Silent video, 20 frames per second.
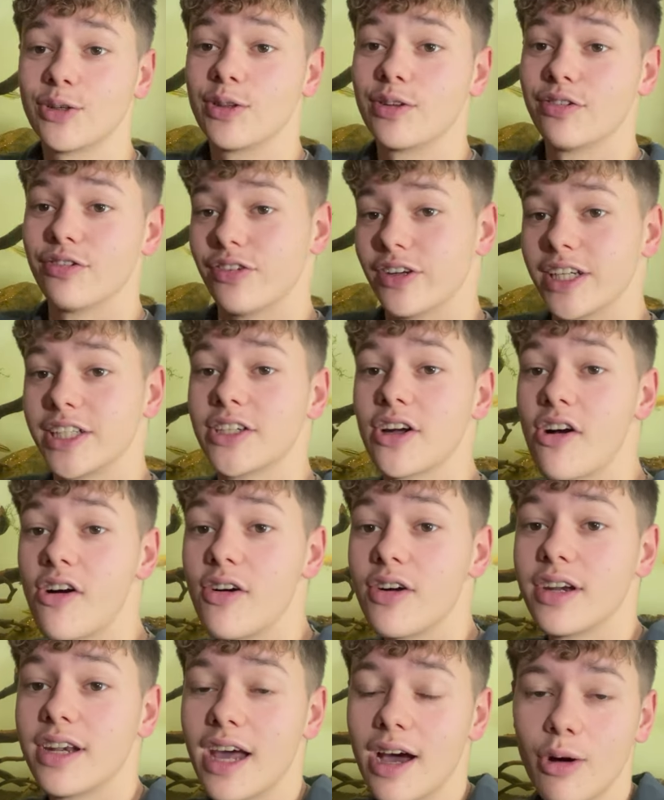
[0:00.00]
the fish
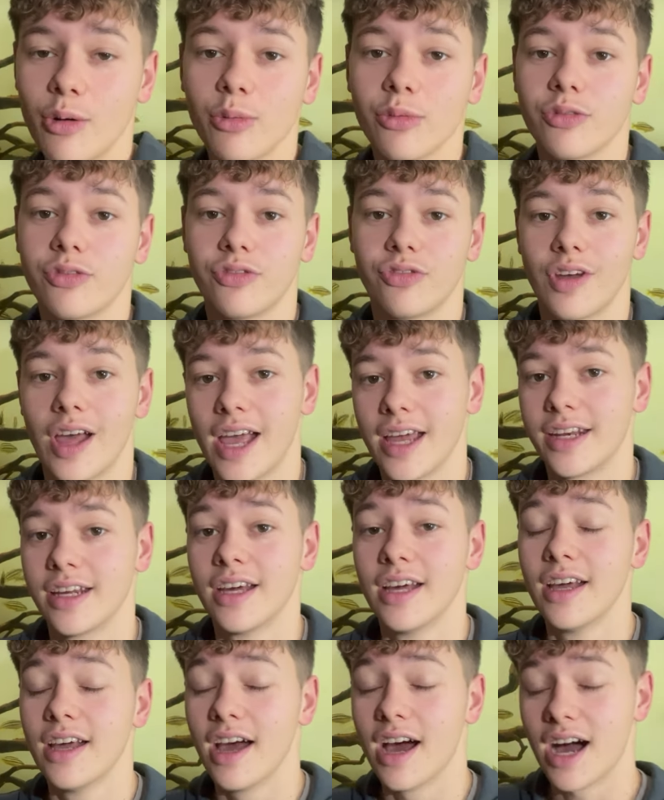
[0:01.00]
are now fed.
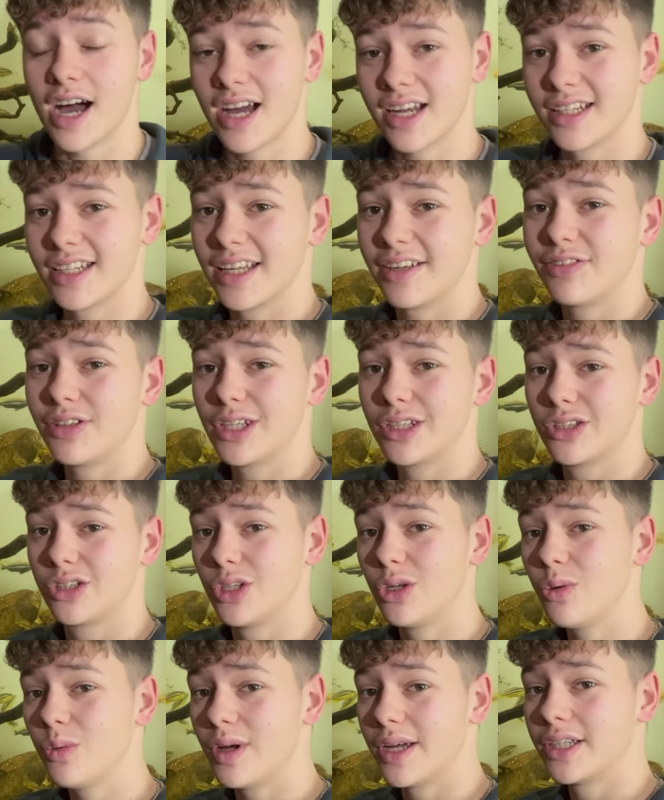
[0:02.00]
And if you
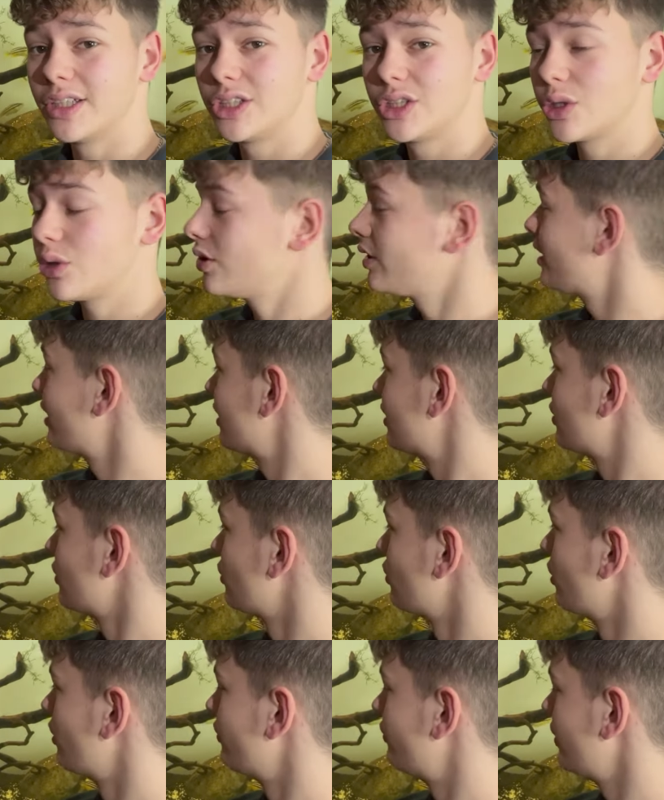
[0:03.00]
do enjoy this
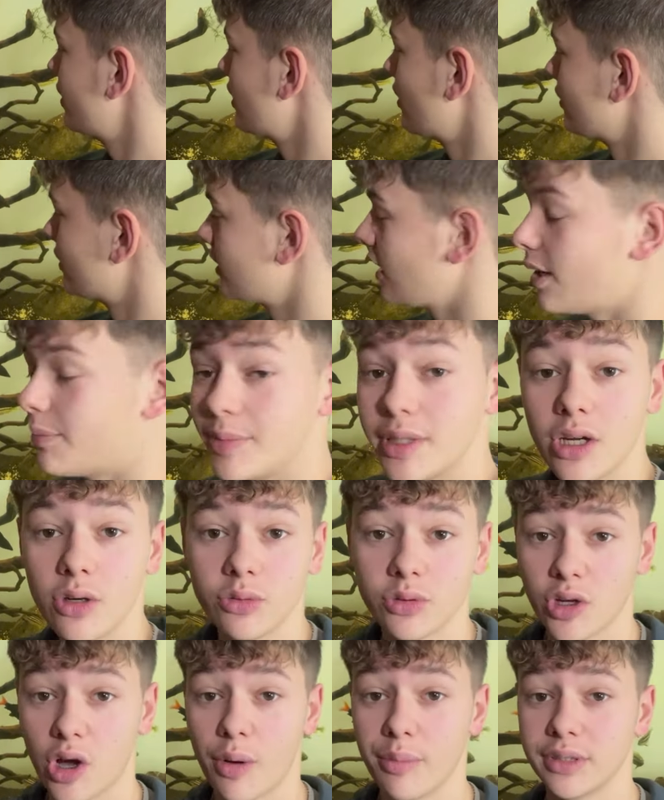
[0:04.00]
sort of videos, let me know
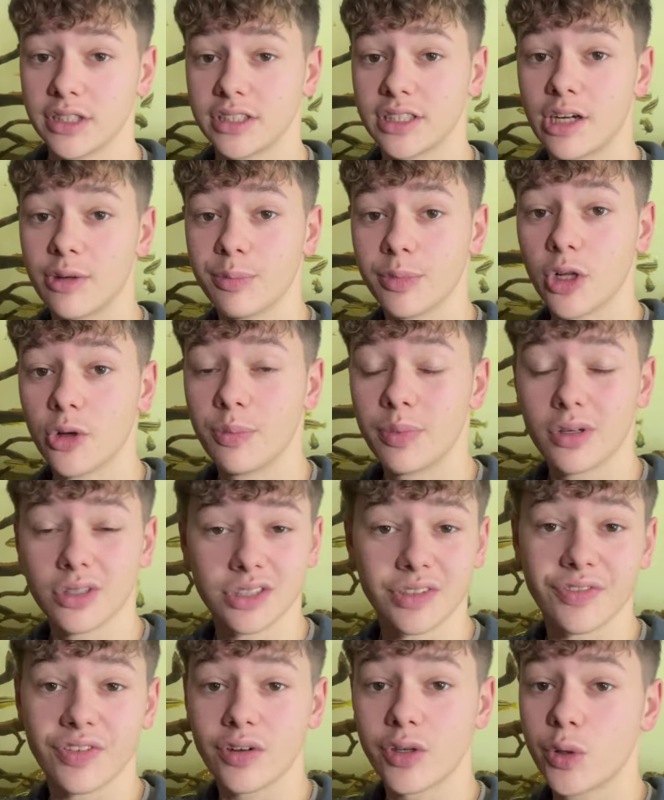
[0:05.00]
in the comments down below,
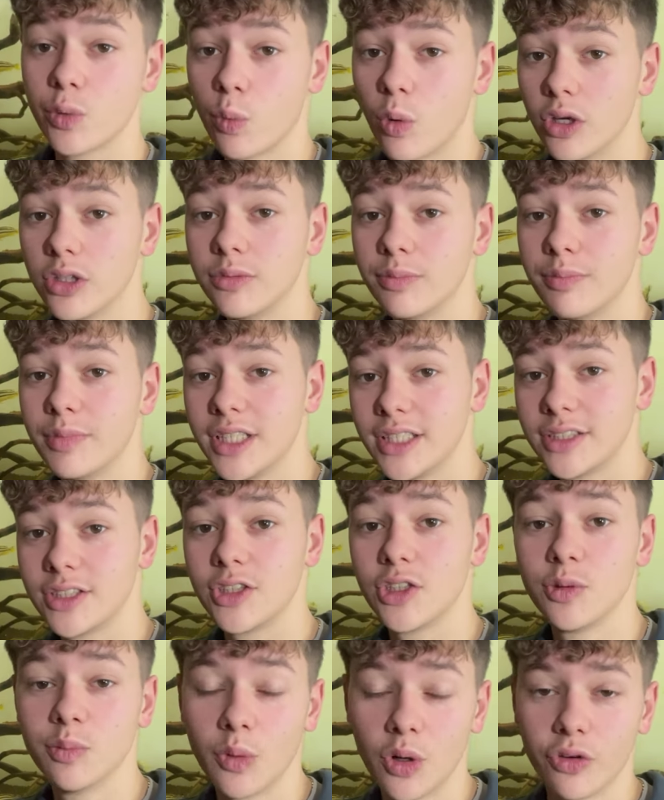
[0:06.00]
because if you want me to
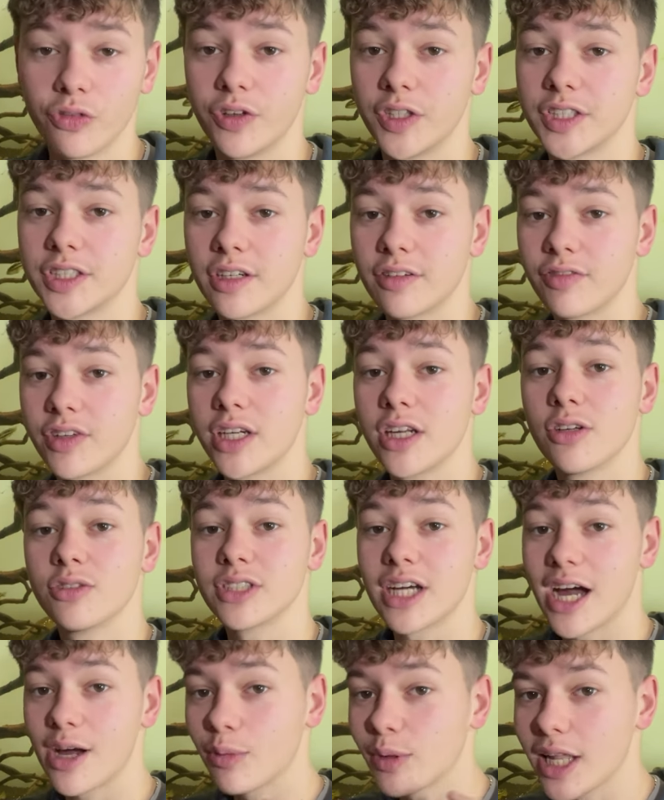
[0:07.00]
do more fish tank videos,
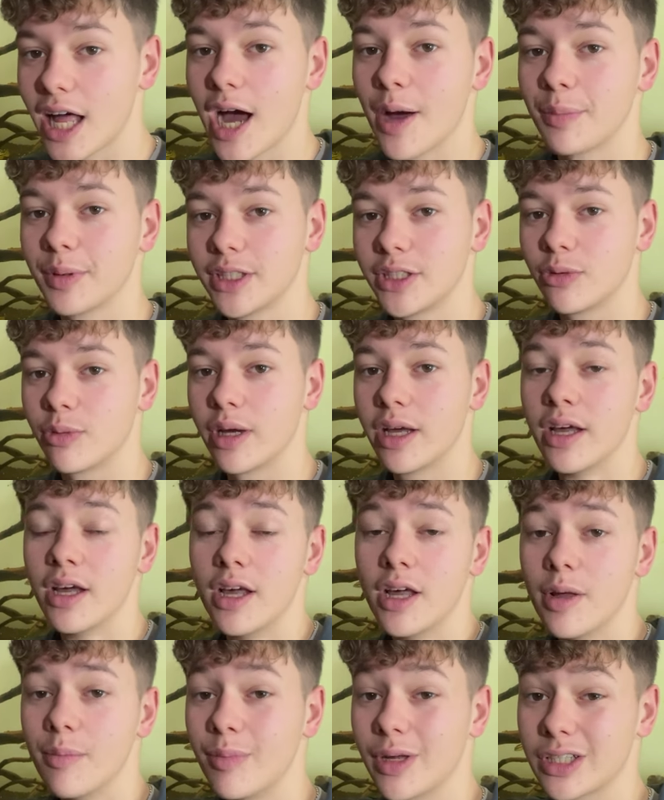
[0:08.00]
I will happily do it,
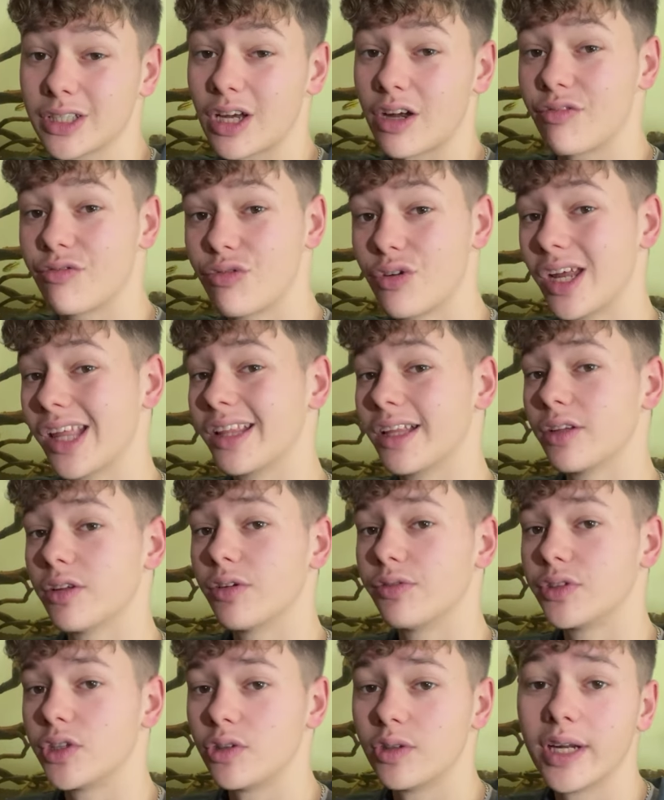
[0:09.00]
because I really
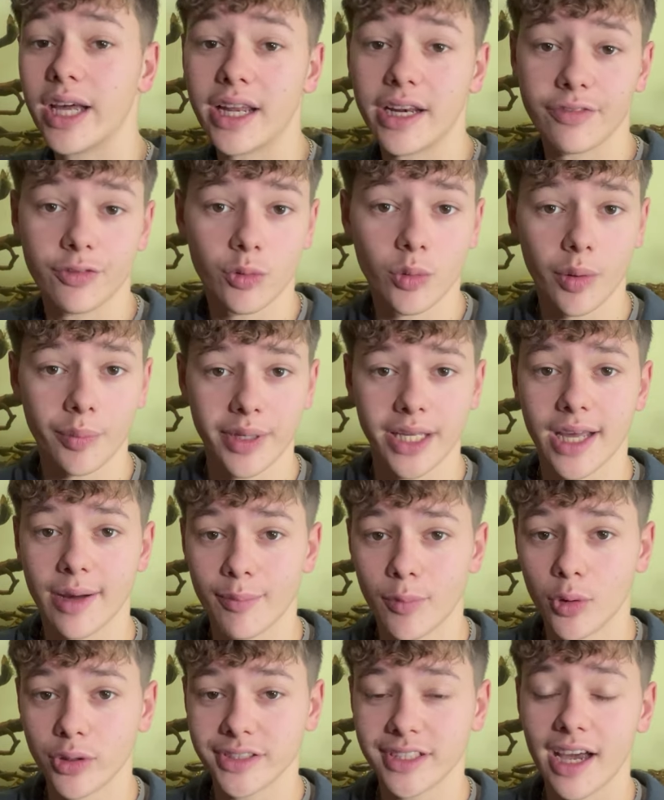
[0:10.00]
love doing it. And if you want me to get
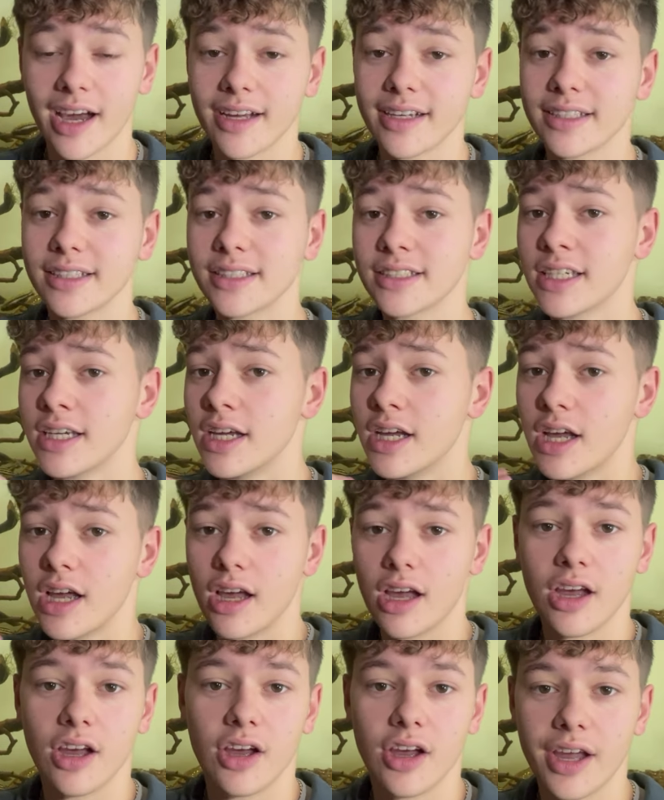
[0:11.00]
more tanks
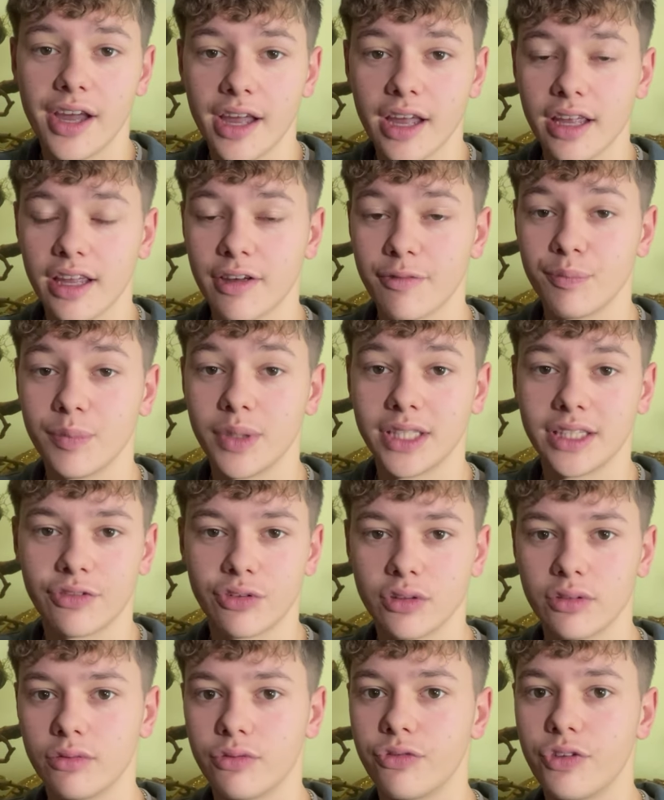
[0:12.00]
and give me
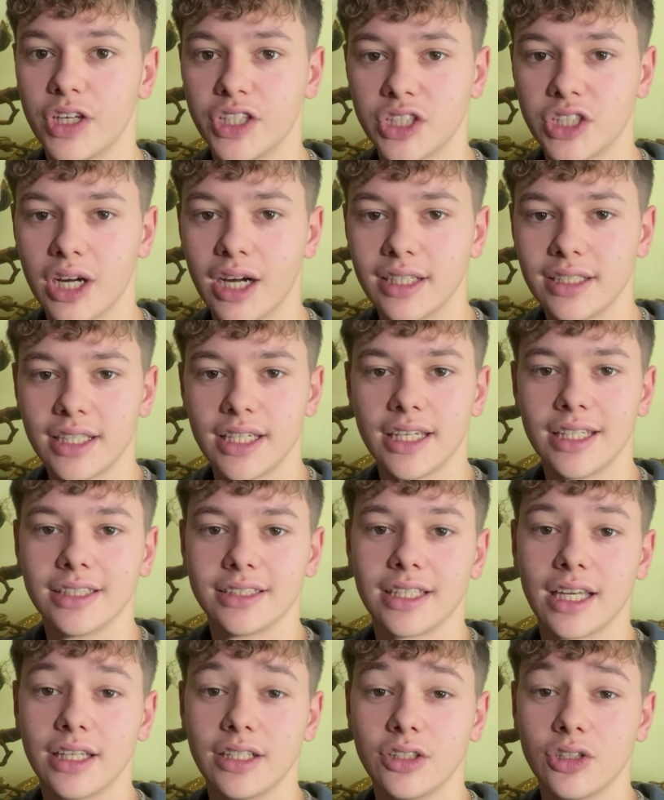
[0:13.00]
different fish ideas,
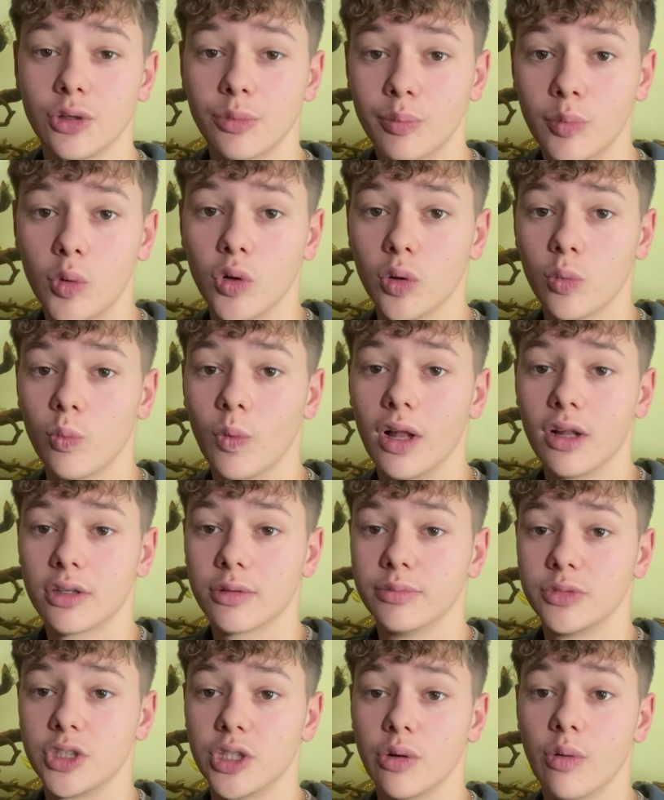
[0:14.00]
then you're more than
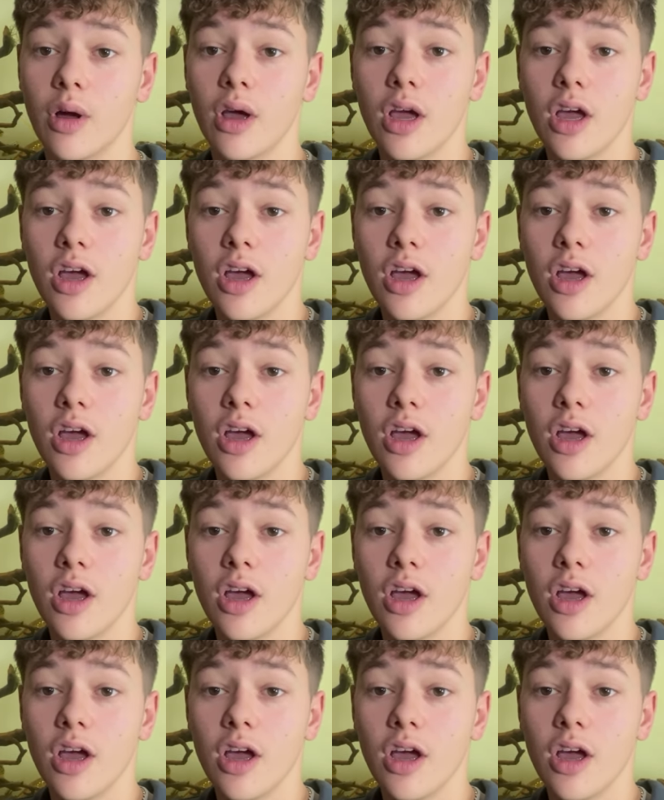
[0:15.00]
welcome to.